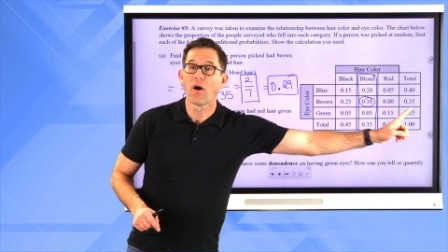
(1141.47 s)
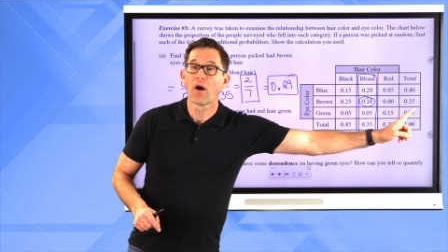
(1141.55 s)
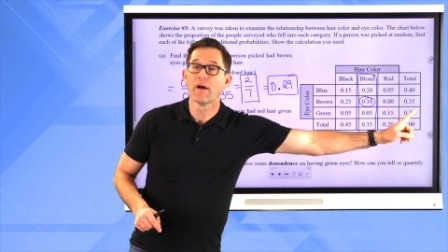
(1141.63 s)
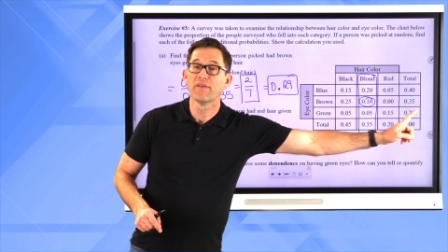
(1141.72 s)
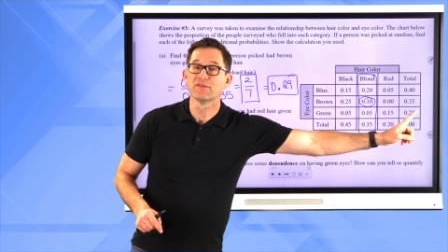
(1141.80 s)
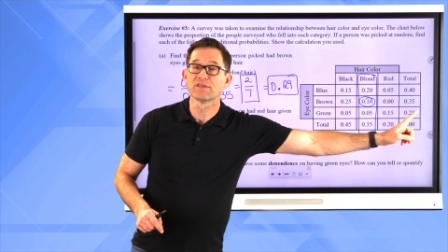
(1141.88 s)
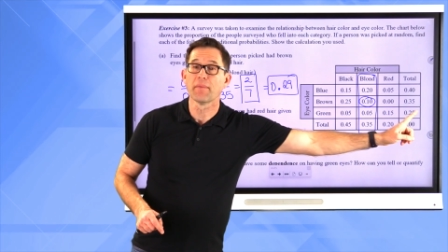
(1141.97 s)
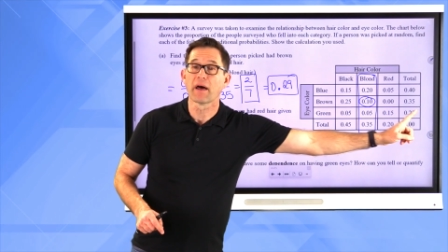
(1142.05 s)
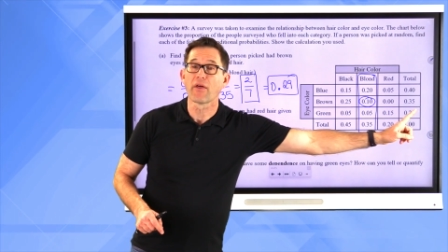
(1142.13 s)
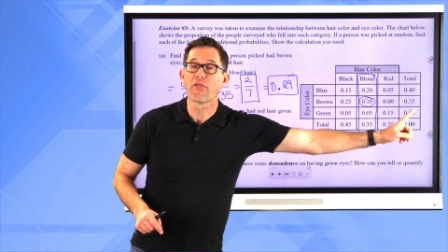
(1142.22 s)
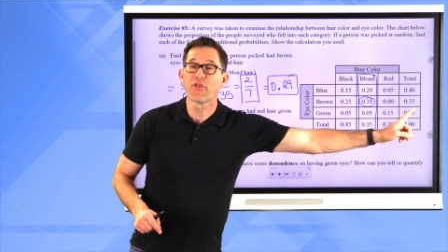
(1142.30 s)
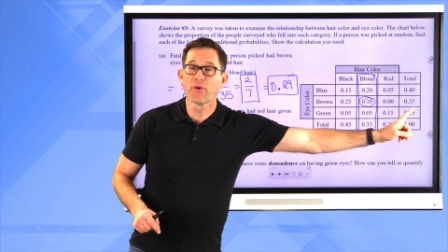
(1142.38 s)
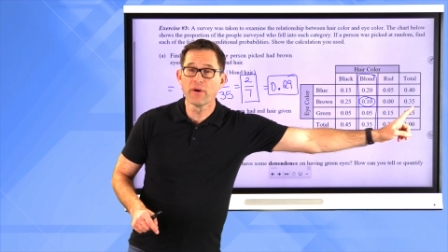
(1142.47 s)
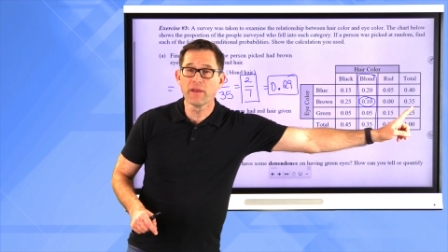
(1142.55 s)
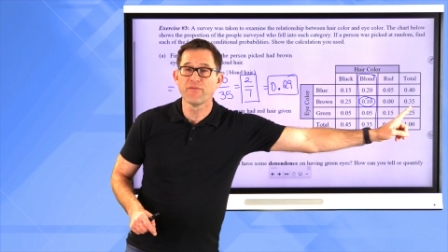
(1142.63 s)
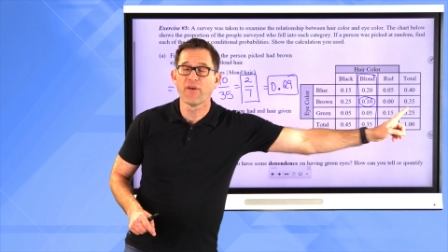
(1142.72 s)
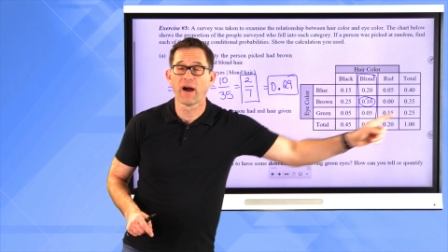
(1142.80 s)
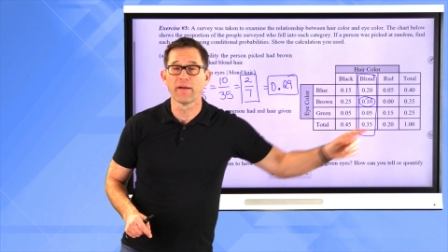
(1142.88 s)
are, there's about a
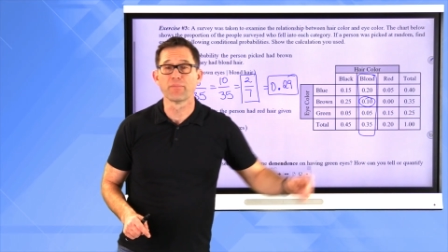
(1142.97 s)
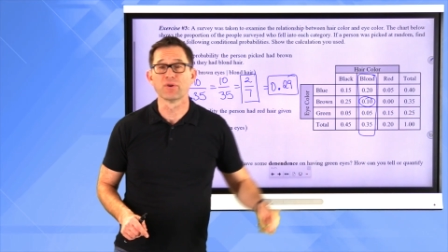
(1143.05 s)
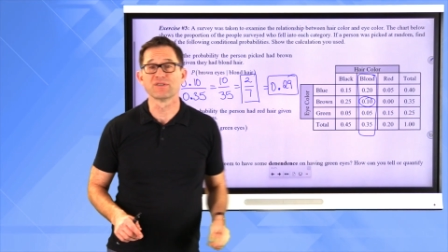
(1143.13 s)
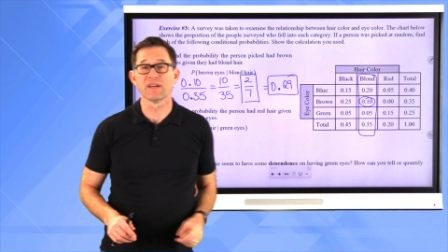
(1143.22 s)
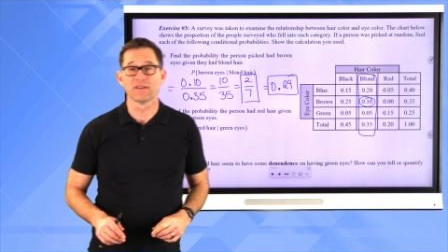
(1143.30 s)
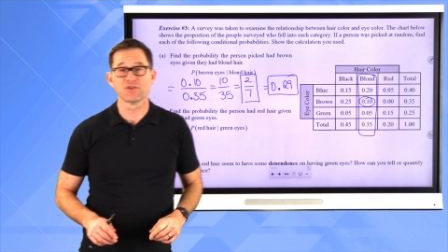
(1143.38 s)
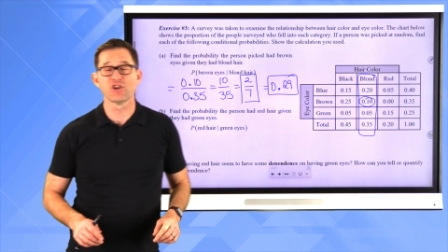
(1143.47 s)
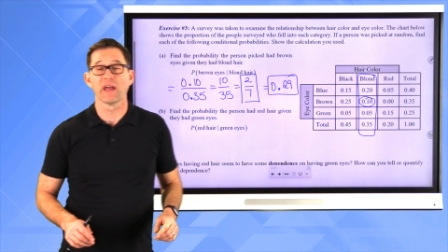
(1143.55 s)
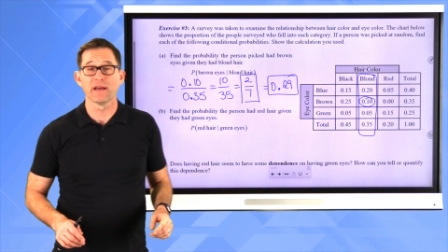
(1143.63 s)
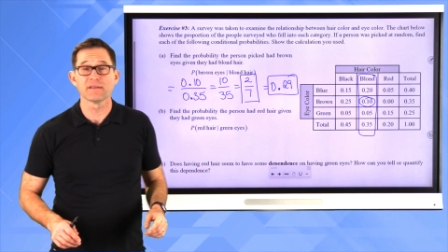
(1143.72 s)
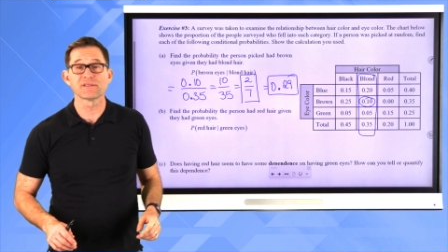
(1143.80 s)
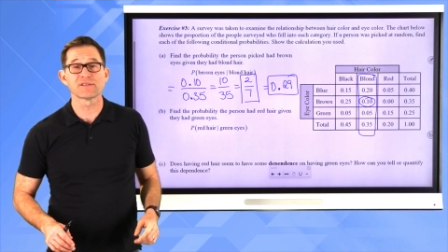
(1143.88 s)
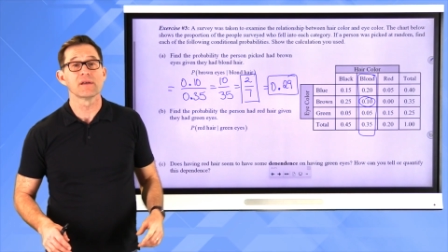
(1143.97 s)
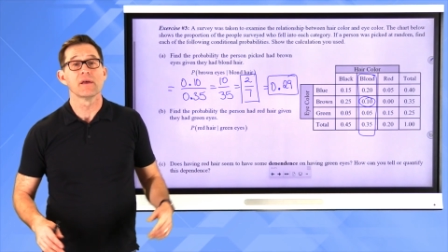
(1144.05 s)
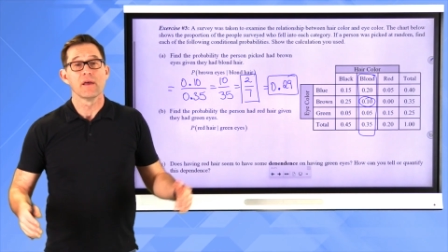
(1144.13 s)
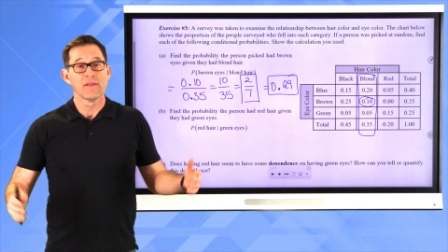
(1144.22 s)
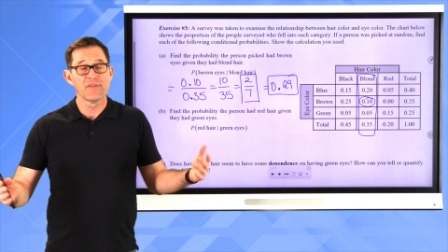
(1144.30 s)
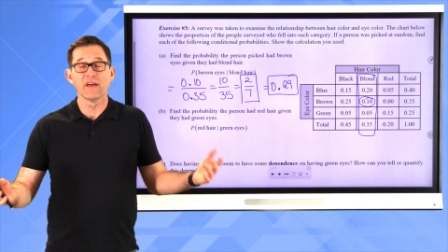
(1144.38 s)
35% chance
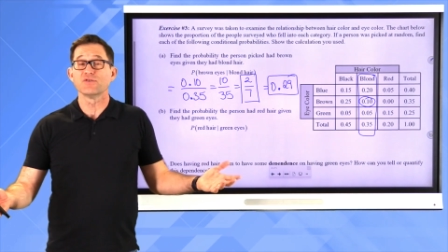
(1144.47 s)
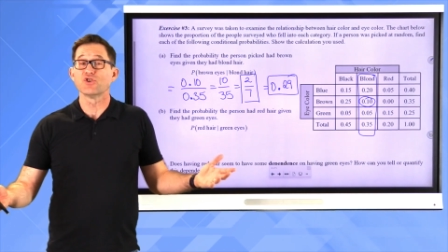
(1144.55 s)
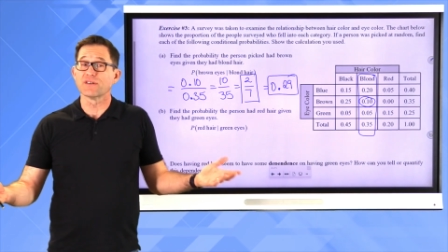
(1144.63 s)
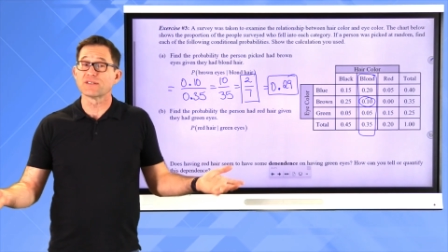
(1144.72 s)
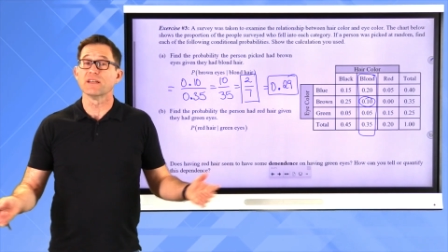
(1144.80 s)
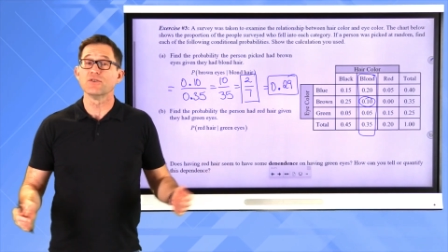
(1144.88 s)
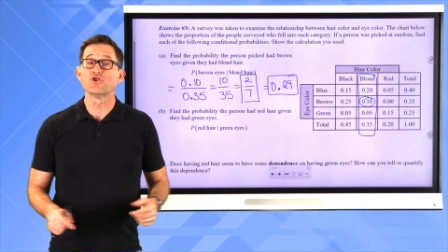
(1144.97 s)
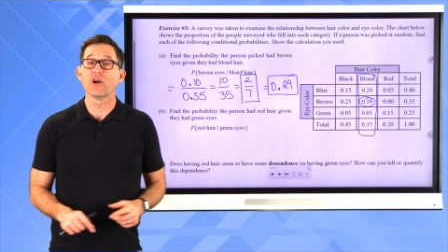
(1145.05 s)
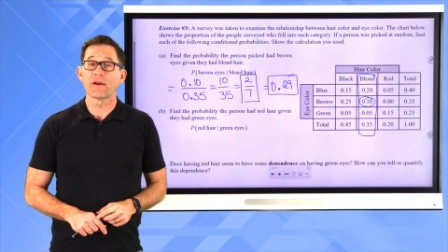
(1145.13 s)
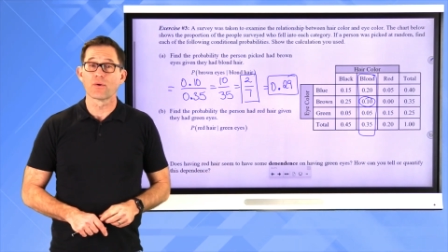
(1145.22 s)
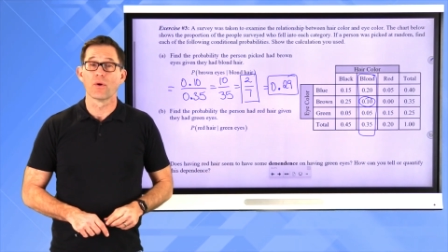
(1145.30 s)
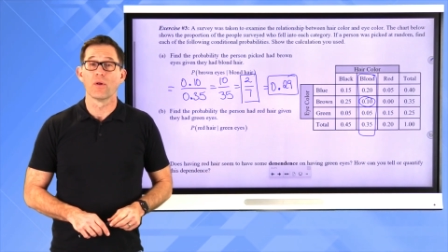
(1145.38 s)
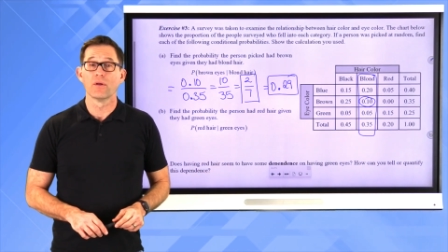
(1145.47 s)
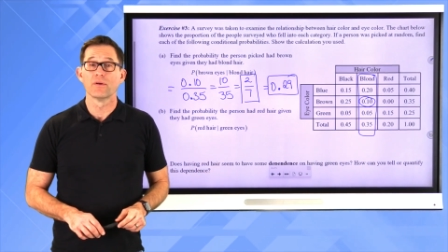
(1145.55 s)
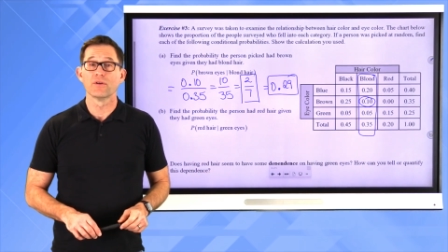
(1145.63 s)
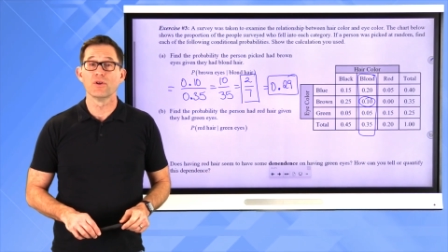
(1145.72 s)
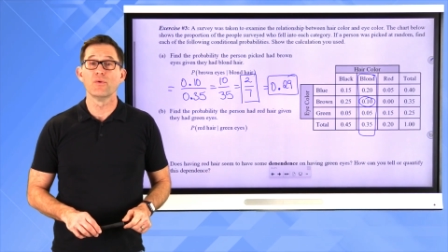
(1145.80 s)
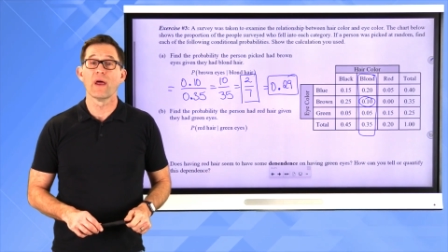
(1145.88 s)
that just in general
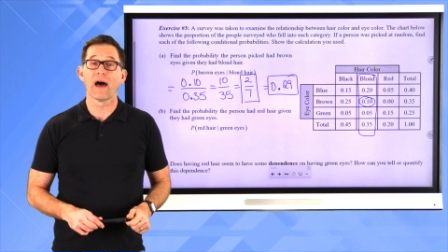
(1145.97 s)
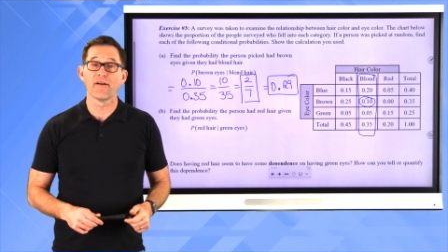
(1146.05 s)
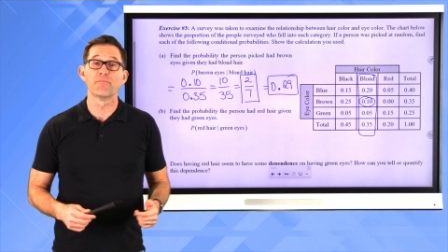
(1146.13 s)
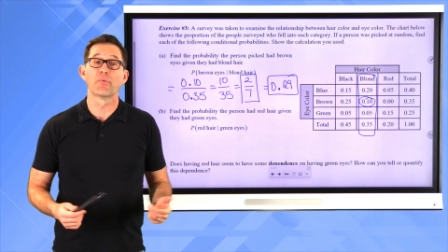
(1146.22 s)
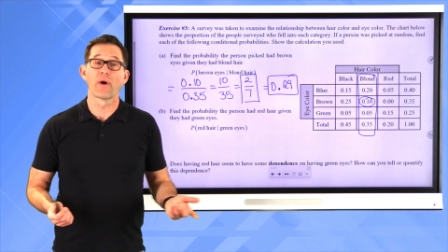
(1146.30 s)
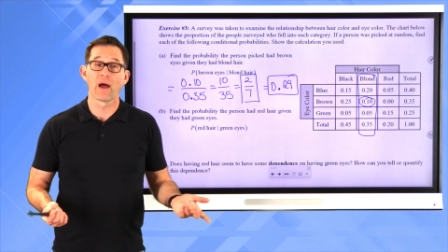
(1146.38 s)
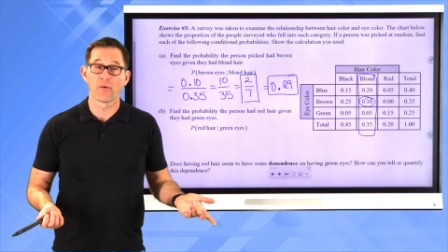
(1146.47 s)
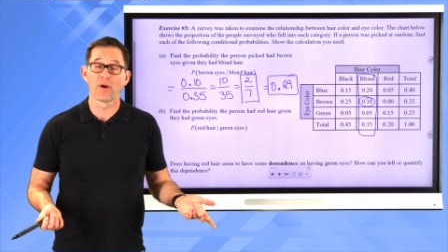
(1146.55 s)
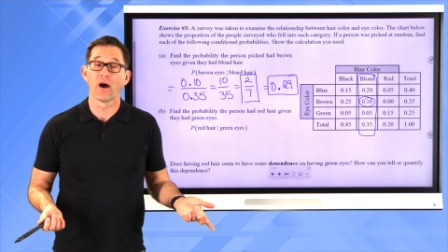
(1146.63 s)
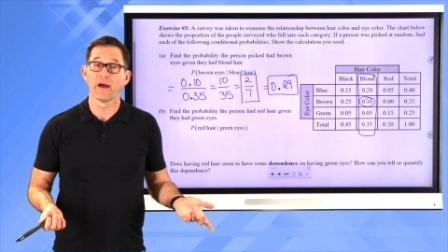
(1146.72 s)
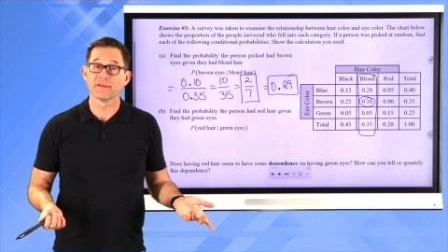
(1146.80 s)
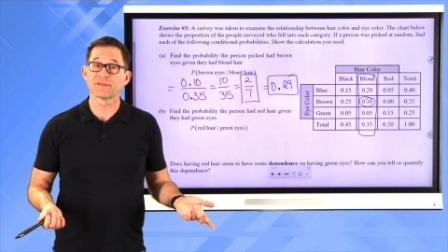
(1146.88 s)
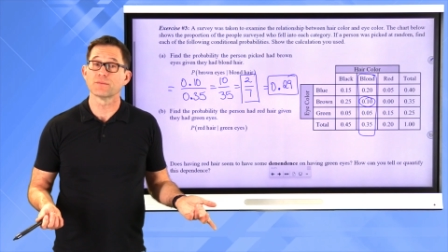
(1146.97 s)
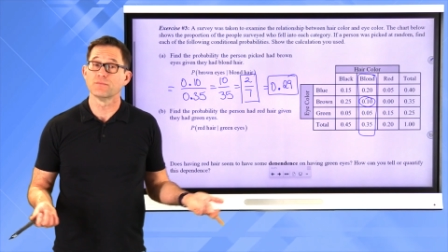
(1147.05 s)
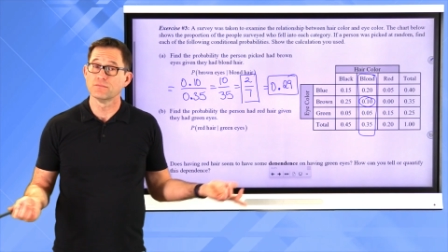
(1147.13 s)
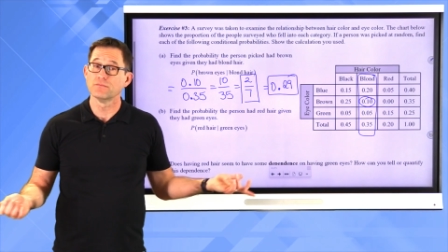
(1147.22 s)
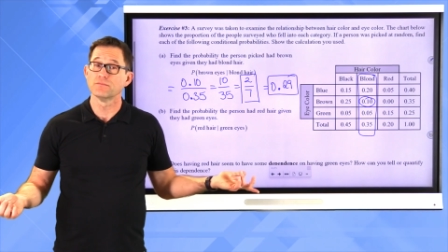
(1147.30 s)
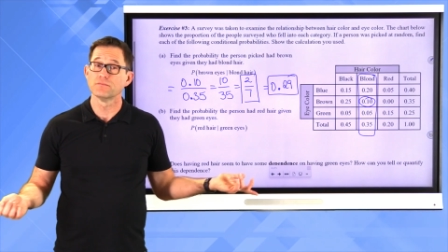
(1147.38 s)
you'd have brown eyes.
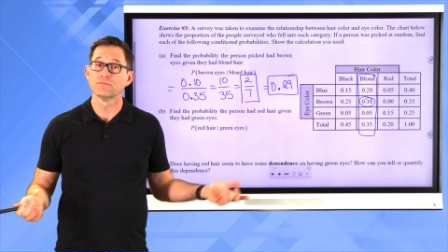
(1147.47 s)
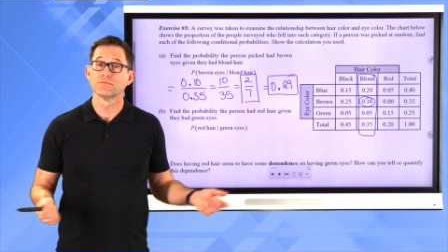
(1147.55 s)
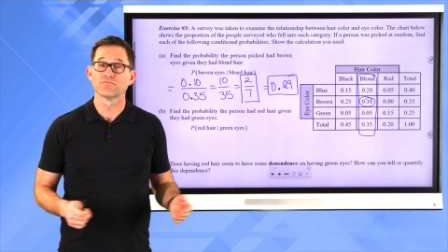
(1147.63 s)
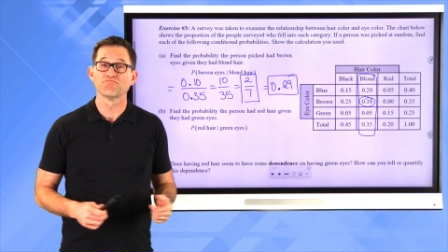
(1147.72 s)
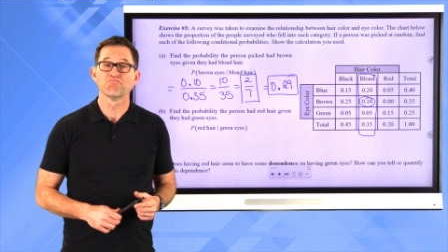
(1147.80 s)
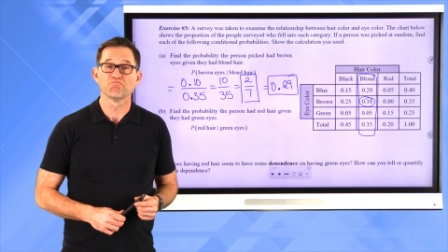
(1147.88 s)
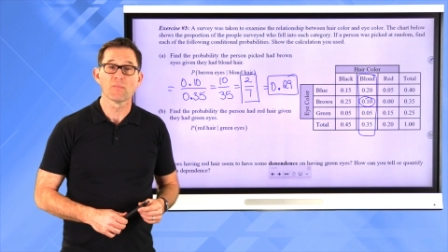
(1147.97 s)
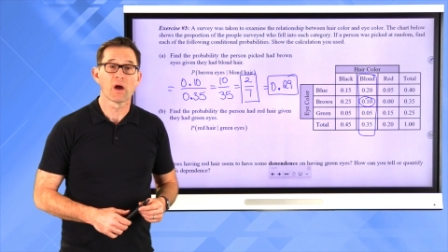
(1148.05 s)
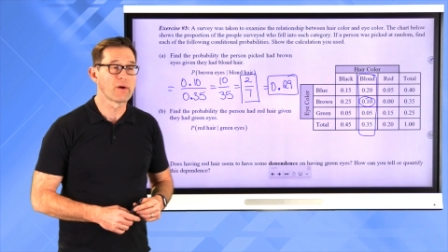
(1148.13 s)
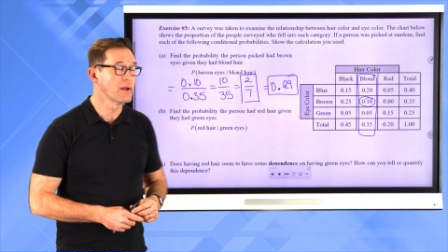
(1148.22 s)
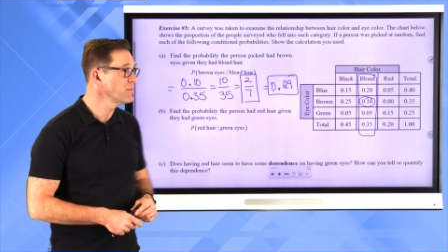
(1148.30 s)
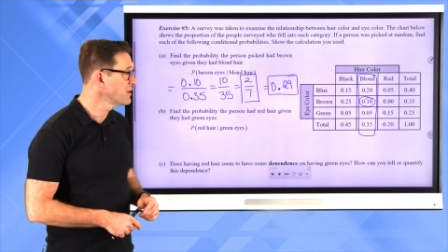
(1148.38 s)
All right,